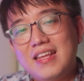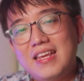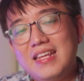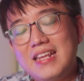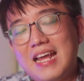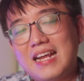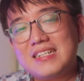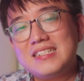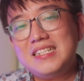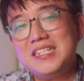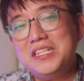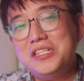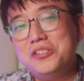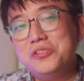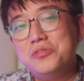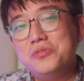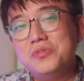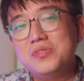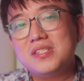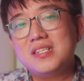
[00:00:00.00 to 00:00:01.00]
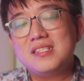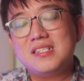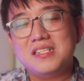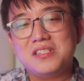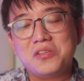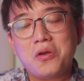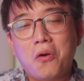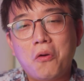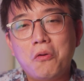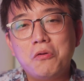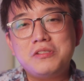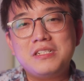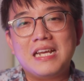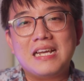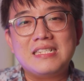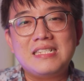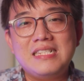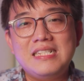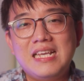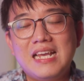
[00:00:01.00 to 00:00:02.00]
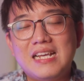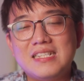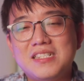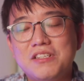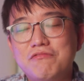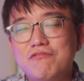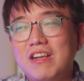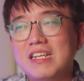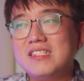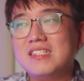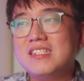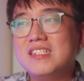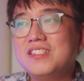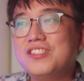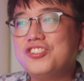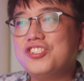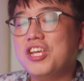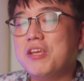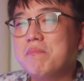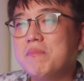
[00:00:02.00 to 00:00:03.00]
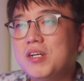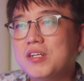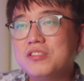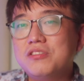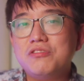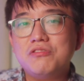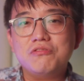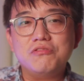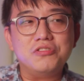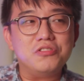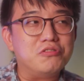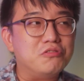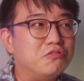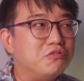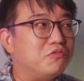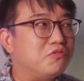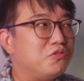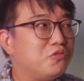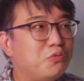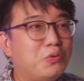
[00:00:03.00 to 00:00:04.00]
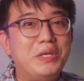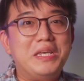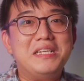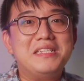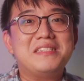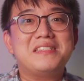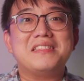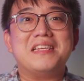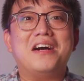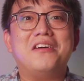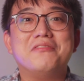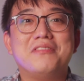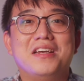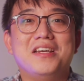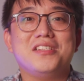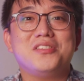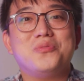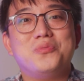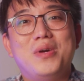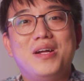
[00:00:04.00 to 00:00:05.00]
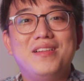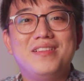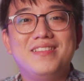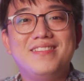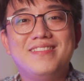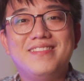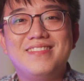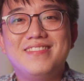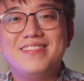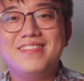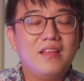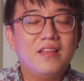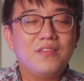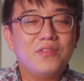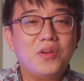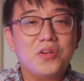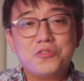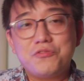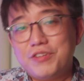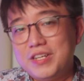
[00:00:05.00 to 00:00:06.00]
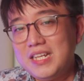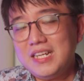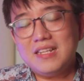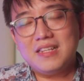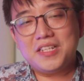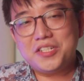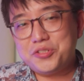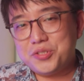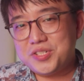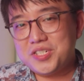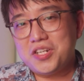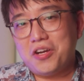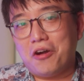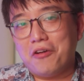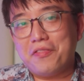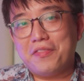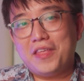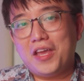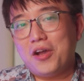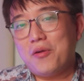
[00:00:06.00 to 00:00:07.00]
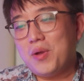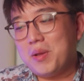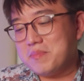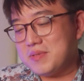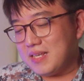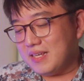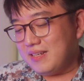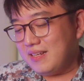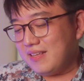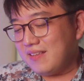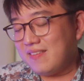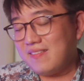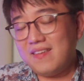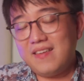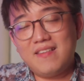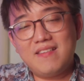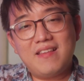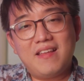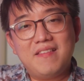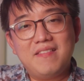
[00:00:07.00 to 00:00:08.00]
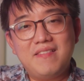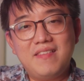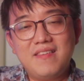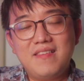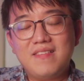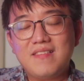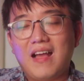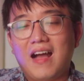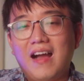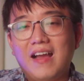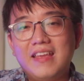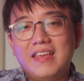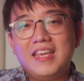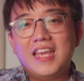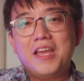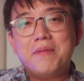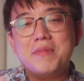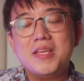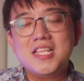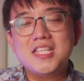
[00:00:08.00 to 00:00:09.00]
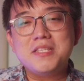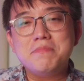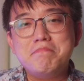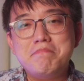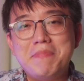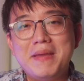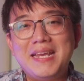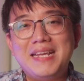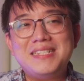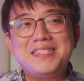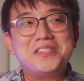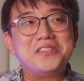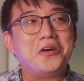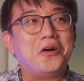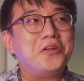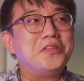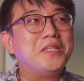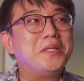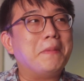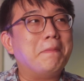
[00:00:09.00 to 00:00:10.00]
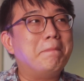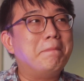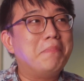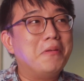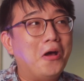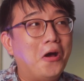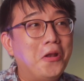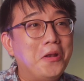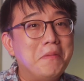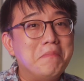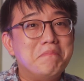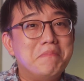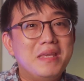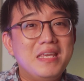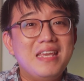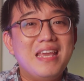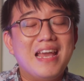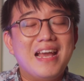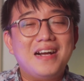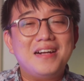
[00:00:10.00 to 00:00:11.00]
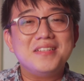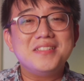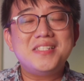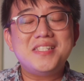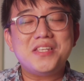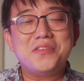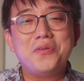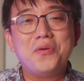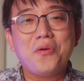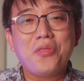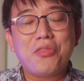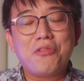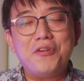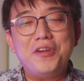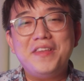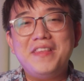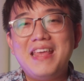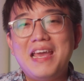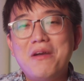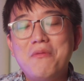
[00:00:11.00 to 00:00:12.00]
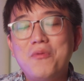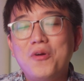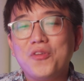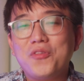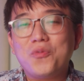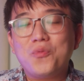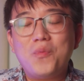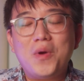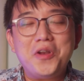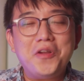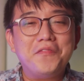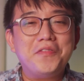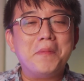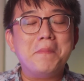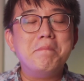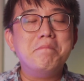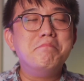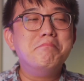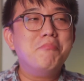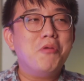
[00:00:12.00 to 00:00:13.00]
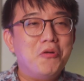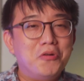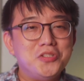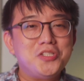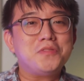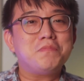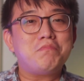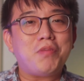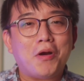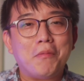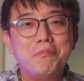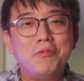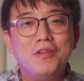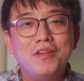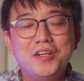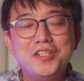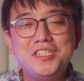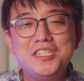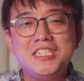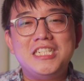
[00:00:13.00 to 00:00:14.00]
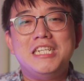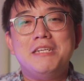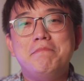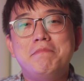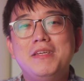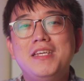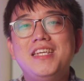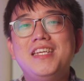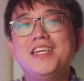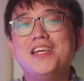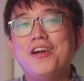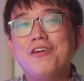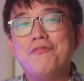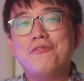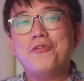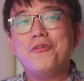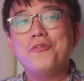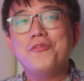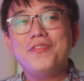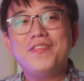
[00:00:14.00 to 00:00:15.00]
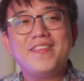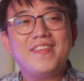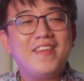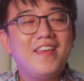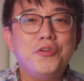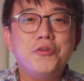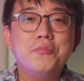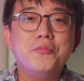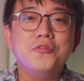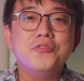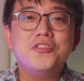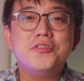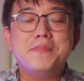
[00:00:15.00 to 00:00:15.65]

it actually uses its whole chassis as a resonance chamber to, you know, tweak sound as well. So I was reading literature on their website. They said that this IEM is based on the Blonde BL03 that was one of the most popular cheapy earphones a few moons